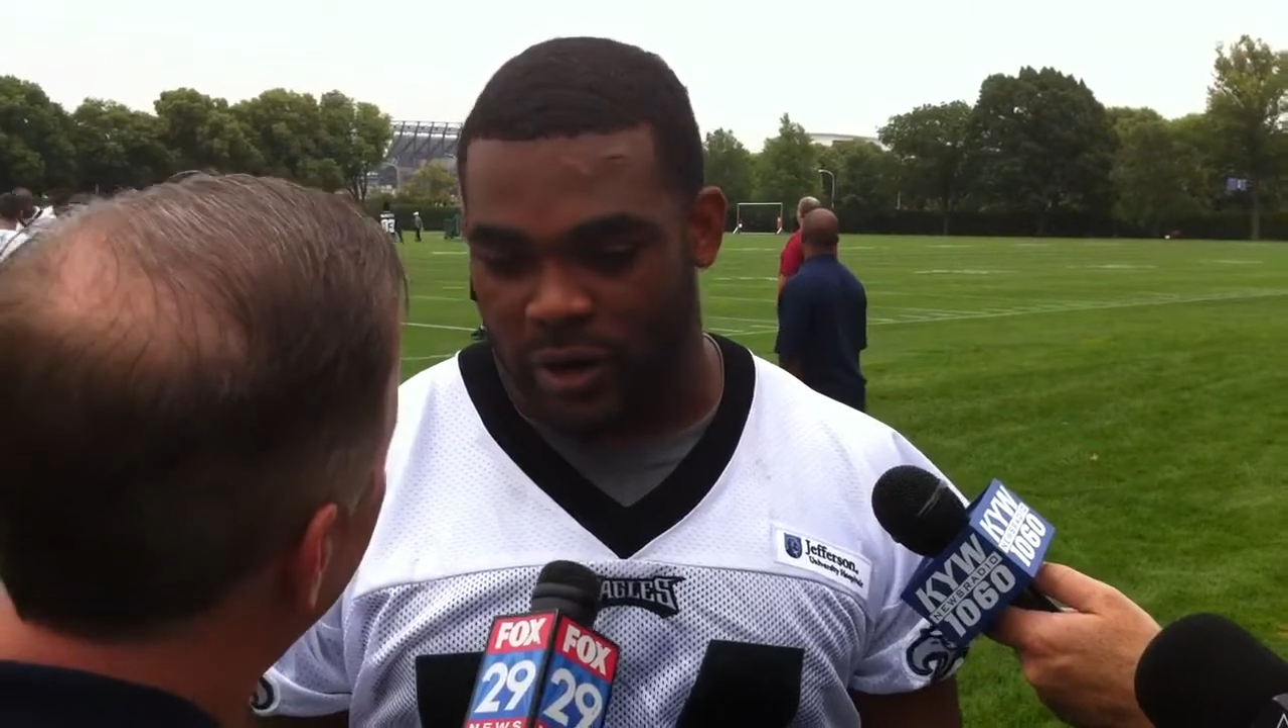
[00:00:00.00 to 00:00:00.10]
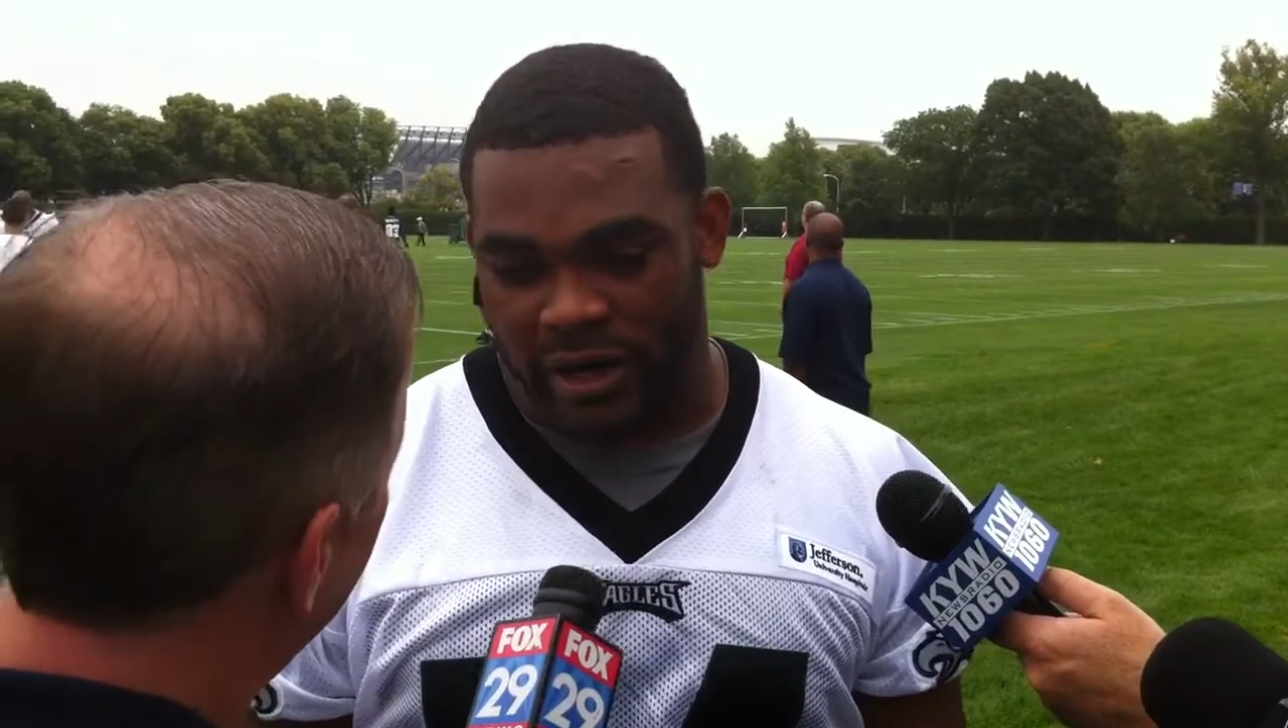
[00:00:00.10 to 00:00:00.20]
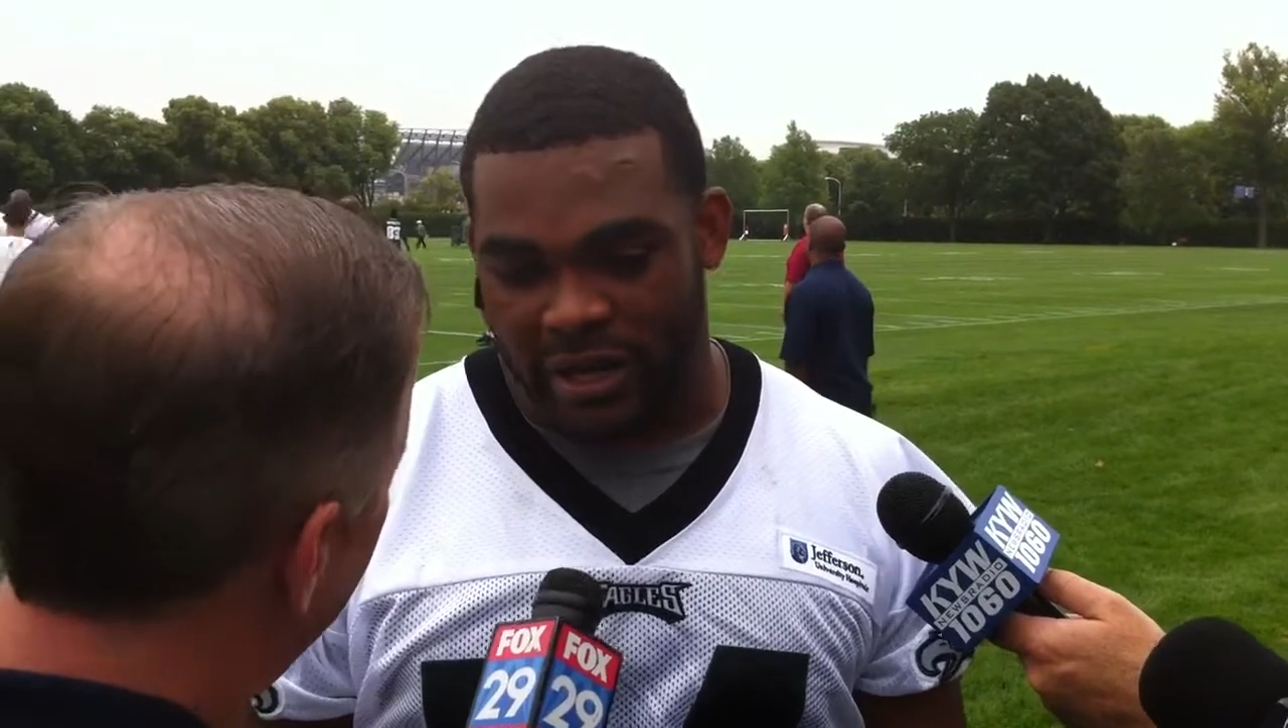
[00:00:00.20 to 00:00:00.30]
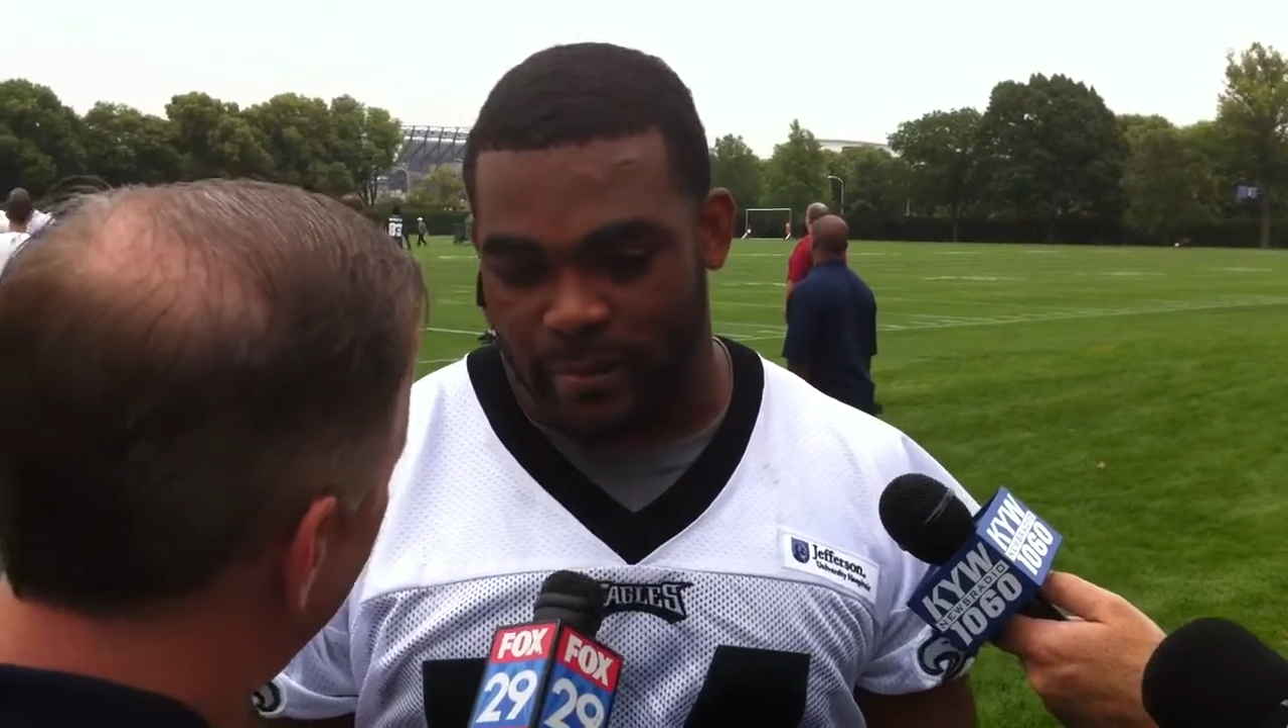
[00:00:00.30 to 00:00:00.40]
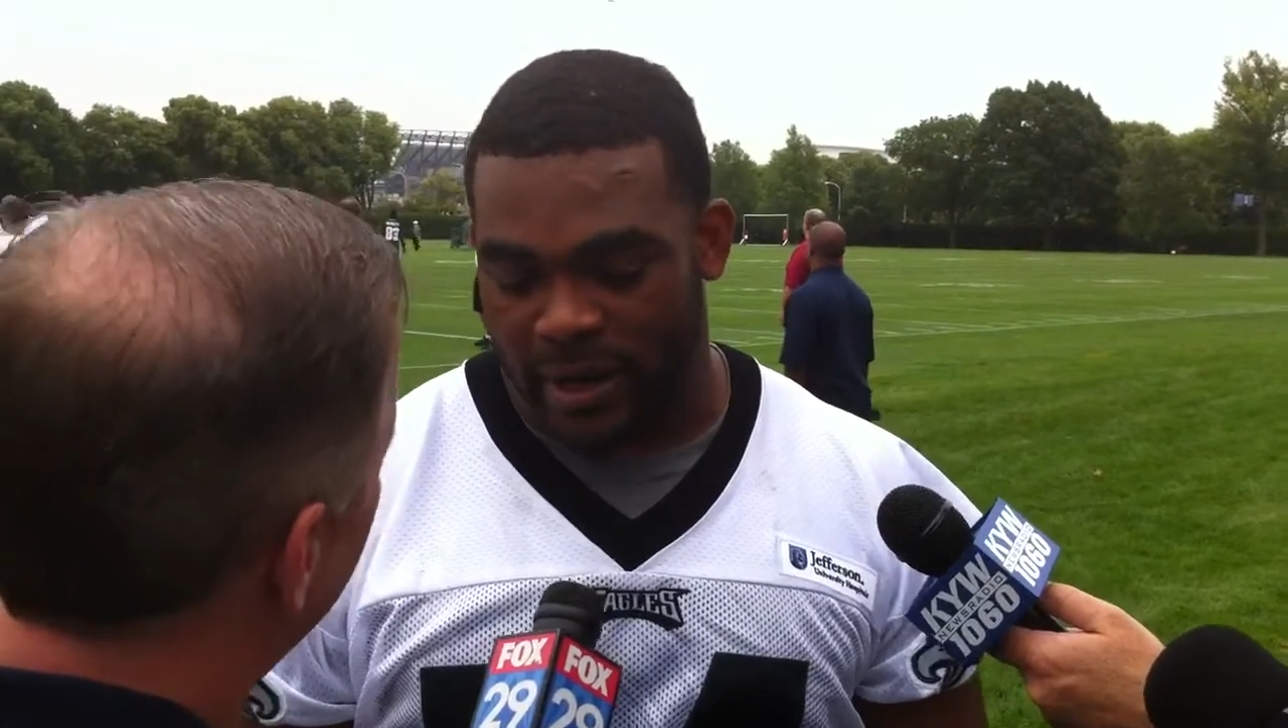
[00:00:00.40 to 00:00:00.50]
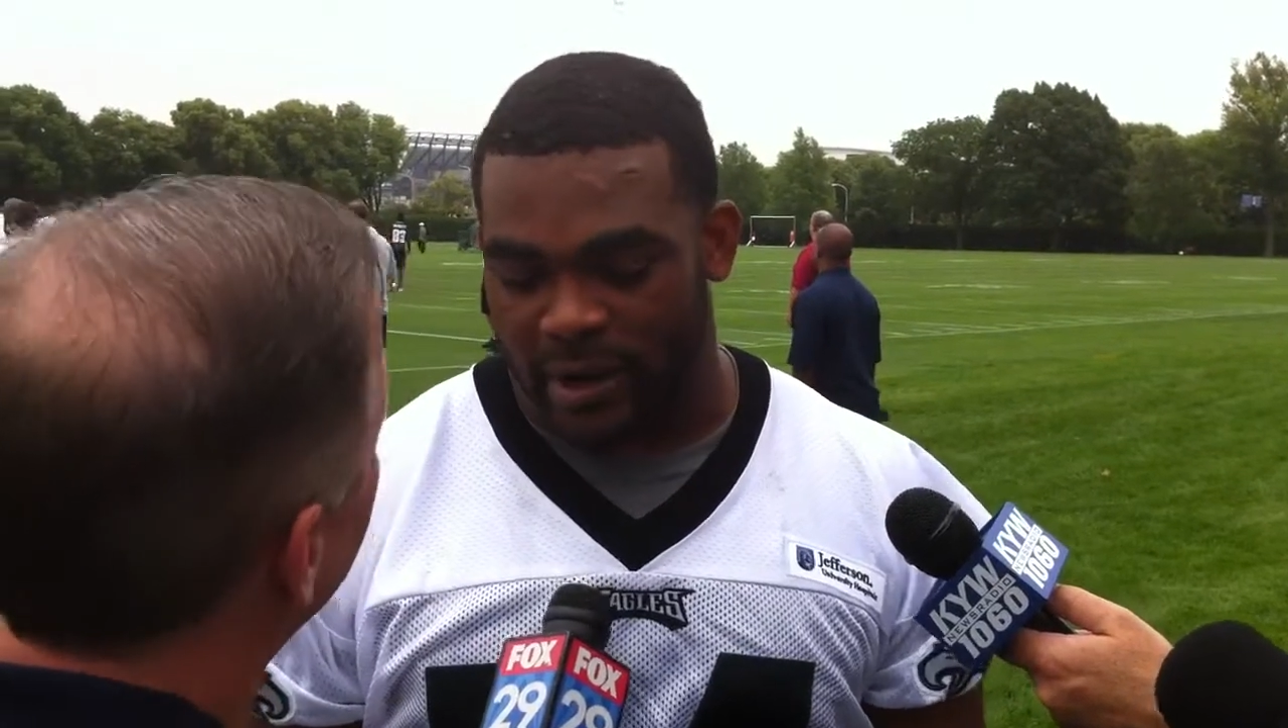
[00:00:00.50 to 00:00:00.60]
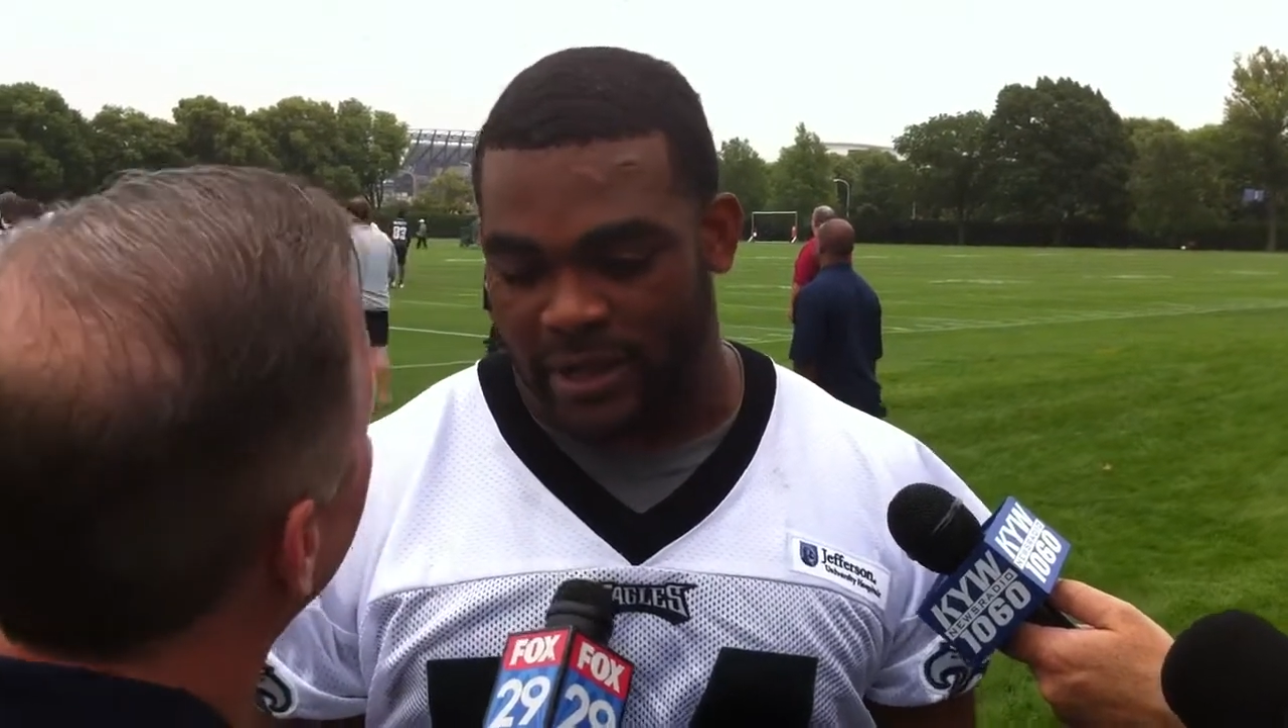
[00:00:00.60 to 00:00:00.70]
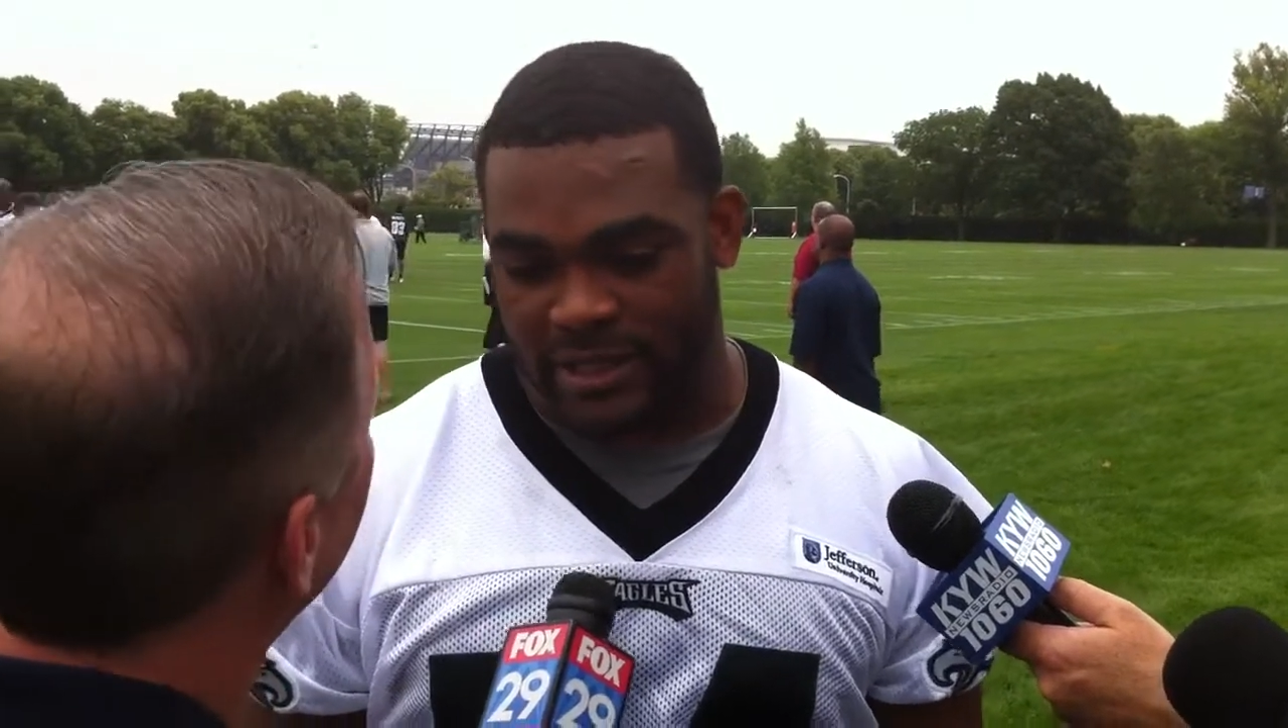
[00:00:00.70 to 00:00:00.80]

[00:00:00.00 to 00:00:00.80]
I'm trying to get better